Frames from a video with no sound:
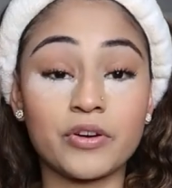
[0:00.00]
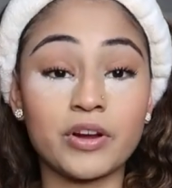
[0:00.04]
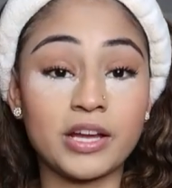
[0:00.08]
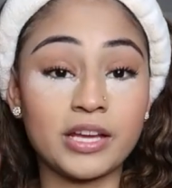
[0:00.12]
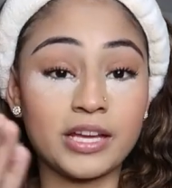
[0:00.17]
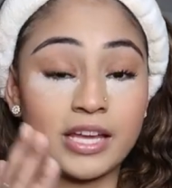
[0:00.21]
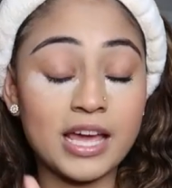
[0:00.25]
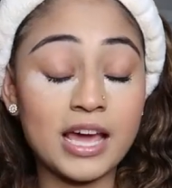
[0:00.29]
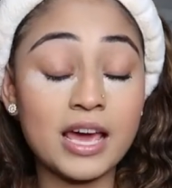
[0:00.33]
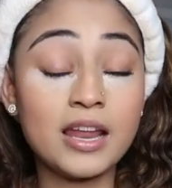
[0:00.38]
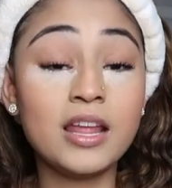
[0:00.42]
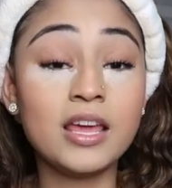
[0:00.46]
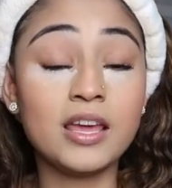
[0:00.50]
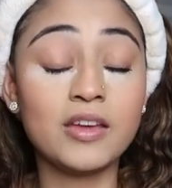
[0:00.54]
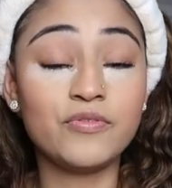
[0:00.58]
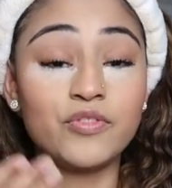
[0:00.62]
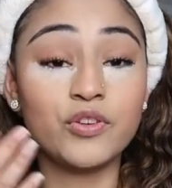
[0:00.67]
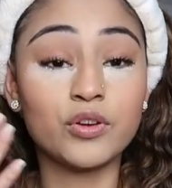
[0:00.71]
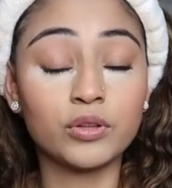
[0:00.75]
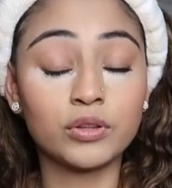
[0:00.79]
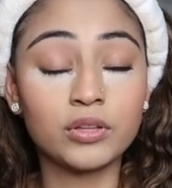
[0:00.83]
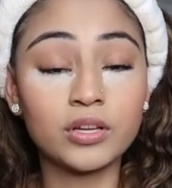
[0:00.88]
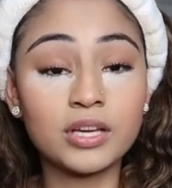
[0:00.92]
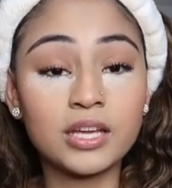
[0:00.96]
Again,
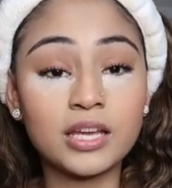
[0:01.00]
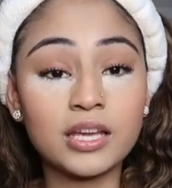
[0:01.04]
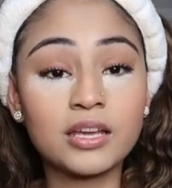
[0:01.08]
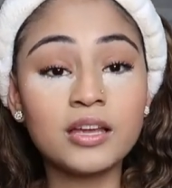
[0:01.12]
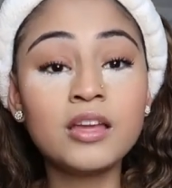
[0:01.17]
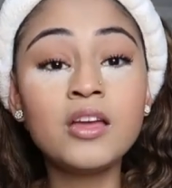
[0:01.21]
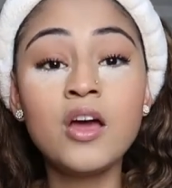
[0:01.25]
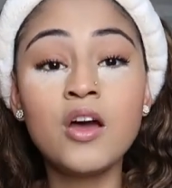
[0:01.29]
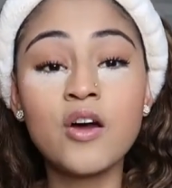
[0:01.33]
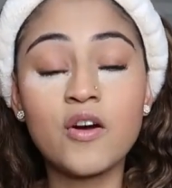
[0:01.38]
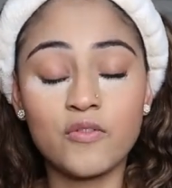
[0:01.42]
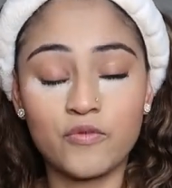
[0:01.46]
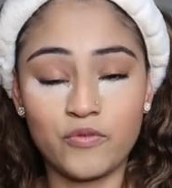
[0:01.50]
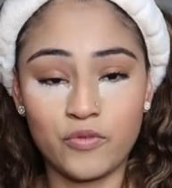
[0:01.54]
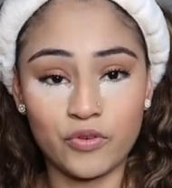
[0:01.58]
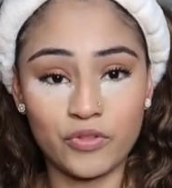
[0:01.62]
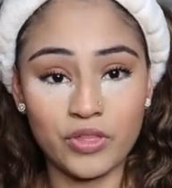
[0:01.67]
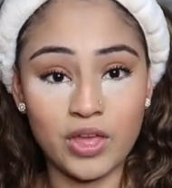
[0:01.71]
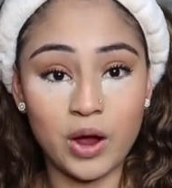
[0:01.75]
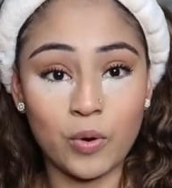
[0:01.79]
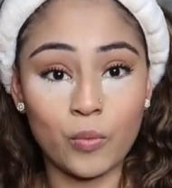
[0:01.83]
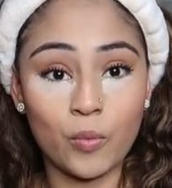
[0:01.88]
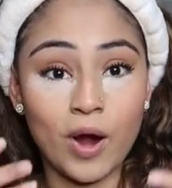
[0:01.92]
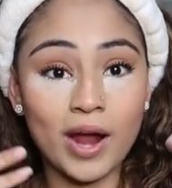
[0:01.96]
if you're looking
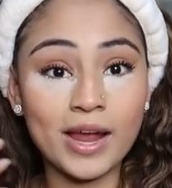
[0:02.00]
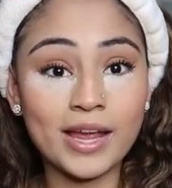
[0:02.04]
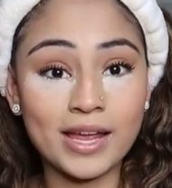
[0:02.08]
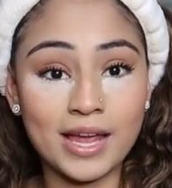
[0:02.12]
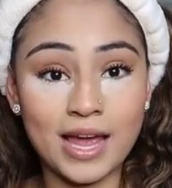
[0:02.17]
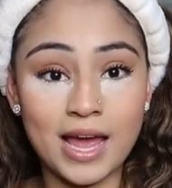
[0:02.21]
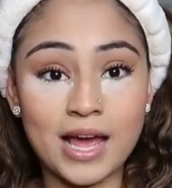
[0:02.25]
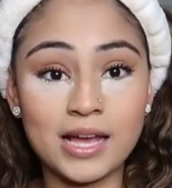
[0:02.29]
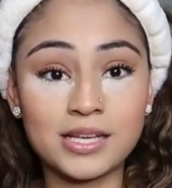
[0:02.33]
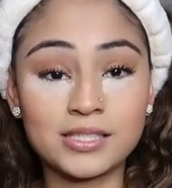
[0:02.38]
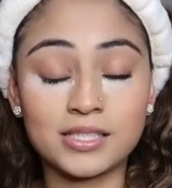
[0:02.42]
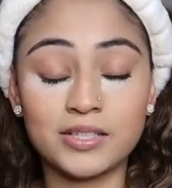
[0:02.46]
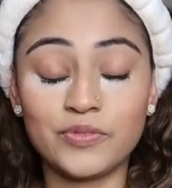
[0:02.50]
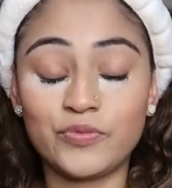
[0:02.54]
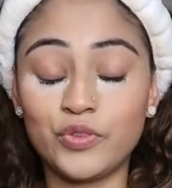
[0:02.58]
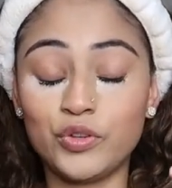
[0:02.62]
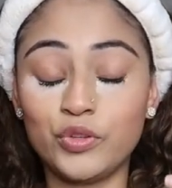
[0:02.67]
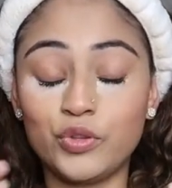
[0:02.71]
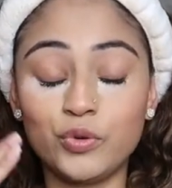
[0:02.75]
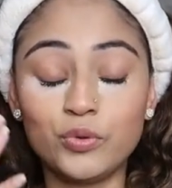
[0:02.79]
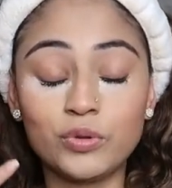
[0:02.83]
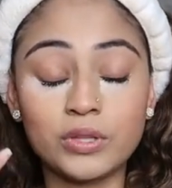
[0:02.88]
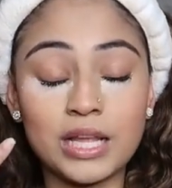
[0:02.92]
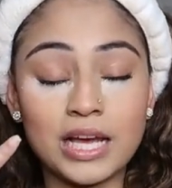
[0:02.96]
for that white cast, if
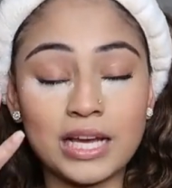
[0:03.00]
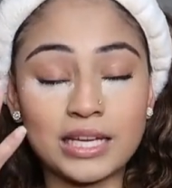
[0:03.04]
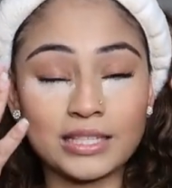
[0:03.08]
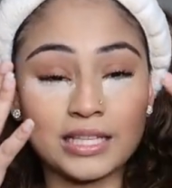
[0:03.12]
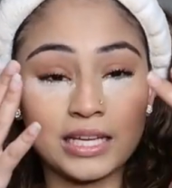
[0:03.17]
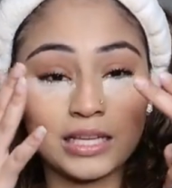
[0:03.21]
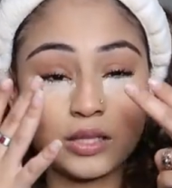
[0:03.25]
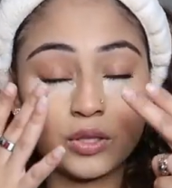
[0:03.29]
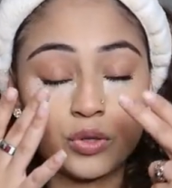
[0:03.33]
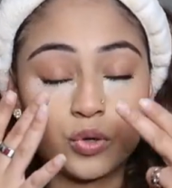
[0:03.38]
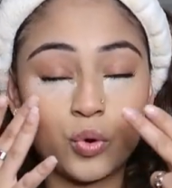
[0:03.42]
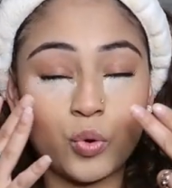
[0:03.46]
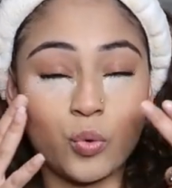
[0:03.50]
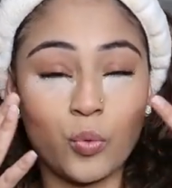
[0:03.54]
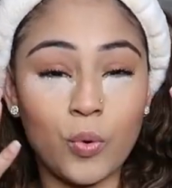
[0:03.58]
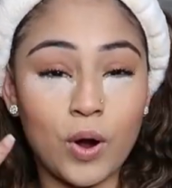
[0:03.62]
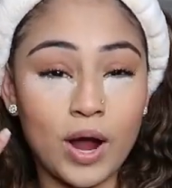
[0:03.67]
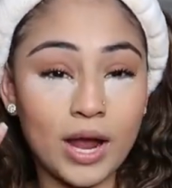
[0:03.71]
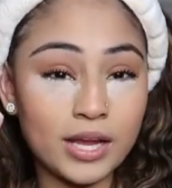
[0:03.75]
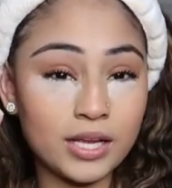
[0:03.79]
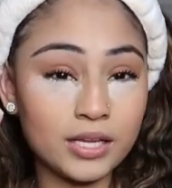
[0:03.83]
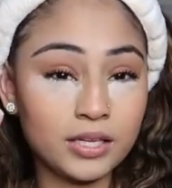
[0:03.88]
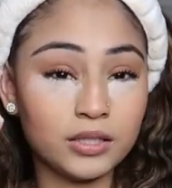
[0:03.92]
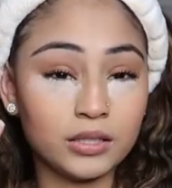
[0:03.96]
you do like that little
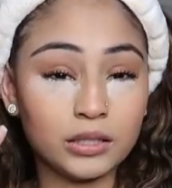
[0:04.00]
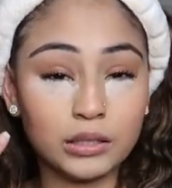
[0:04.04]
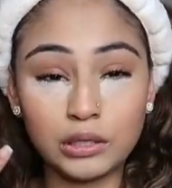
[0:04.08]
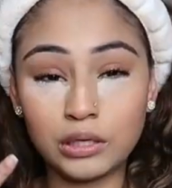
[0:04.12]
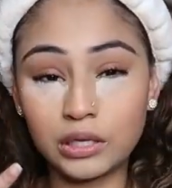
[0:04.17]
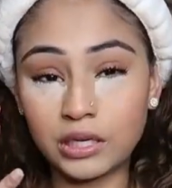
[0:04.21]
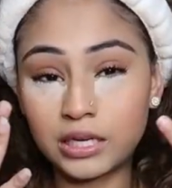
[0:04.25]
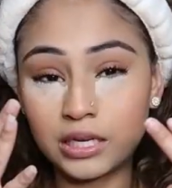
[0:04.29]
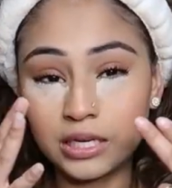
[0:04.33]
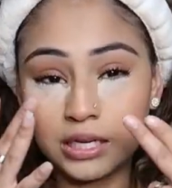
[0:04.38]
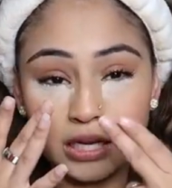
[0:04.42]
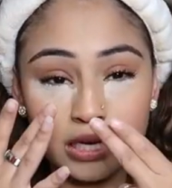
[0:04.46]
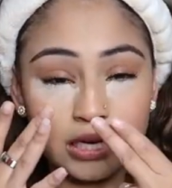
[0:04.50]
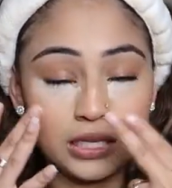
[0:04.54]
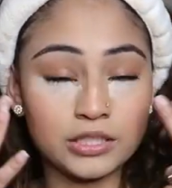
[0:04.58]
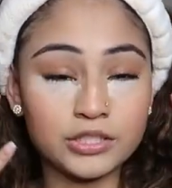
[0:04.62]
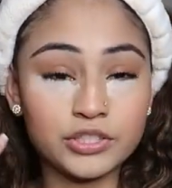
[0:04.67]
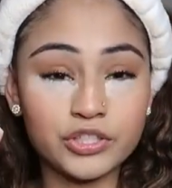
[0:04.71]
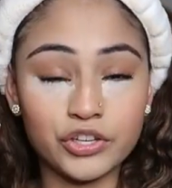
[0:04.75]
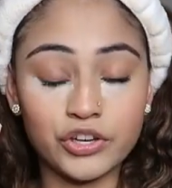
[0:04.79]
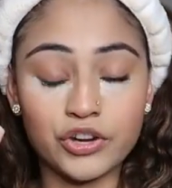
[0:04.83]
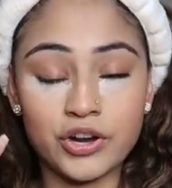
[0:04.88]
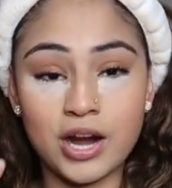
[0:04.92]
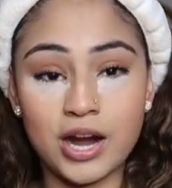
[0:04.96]
white look
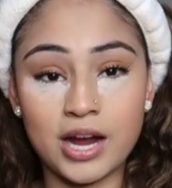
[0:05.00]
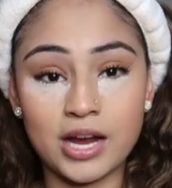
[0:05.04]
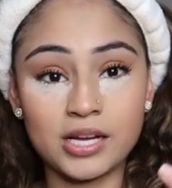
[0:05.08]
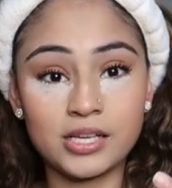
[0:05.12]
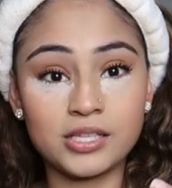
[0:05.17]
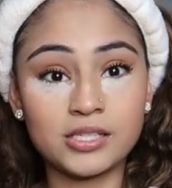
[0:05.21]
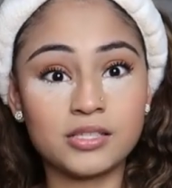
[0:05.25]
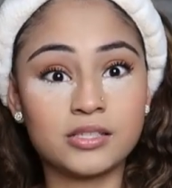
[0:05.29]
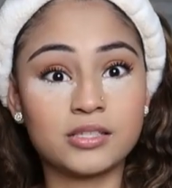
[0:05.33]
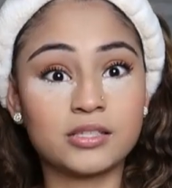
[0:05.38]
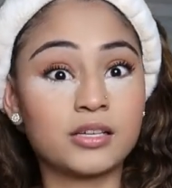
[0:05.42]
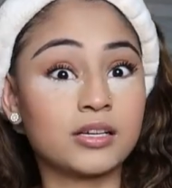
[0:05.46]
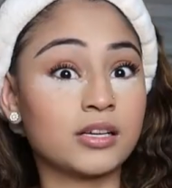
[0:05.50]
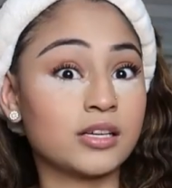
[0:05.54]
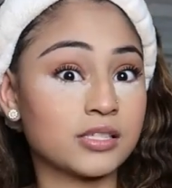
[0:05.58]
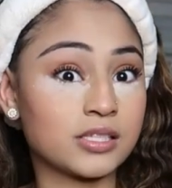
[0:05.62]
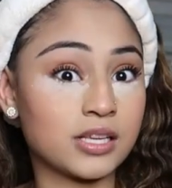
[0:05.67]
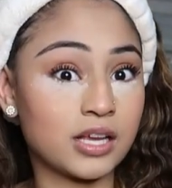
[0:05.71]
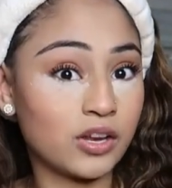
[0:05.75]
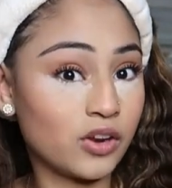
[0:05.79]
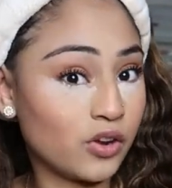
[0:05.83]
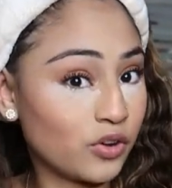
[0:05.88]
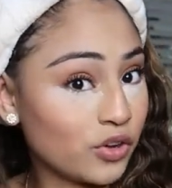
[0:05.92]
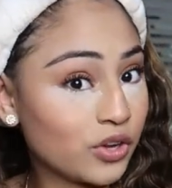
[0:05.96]
under your eyes,
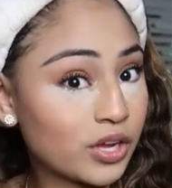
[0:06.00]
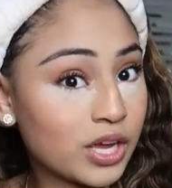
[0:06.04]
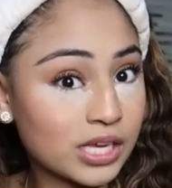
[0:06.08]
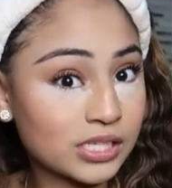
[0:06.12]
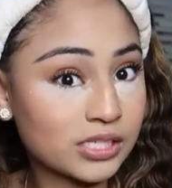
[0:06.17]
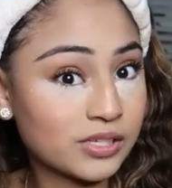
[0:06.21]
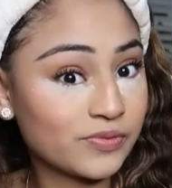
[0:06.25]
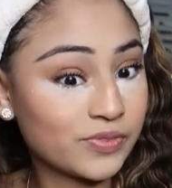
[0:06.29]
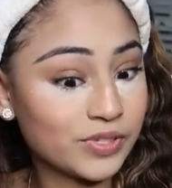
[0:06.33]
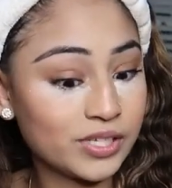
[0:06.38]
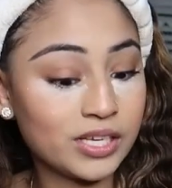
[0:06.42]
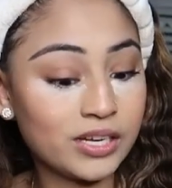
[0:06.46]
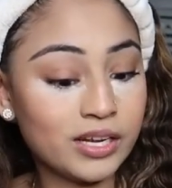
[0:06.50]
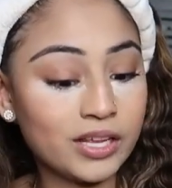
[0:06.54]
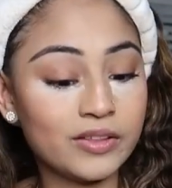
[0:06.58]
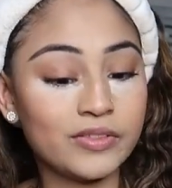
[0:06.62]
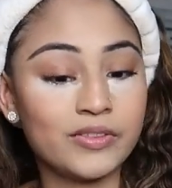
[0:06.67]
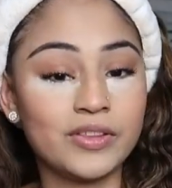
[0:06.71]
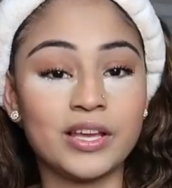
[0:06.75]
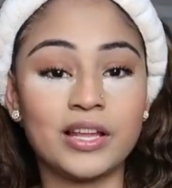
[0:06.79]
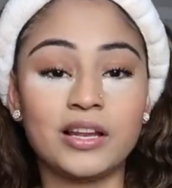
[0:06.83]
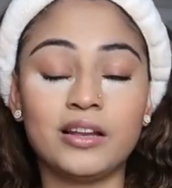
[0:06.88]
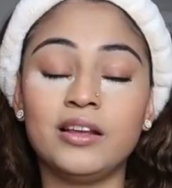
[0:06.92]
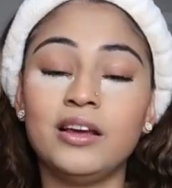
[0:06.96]
because I know you guys have seen
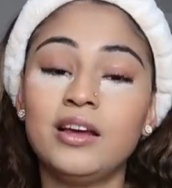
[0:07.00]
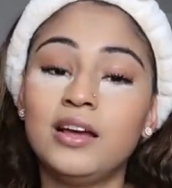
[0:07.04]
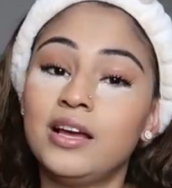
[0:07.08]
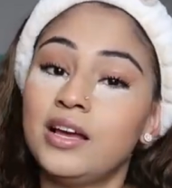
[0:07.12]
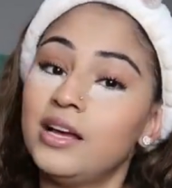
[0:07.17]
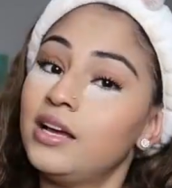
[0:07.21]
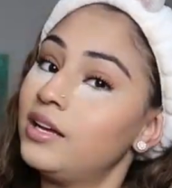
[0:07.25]
it, then,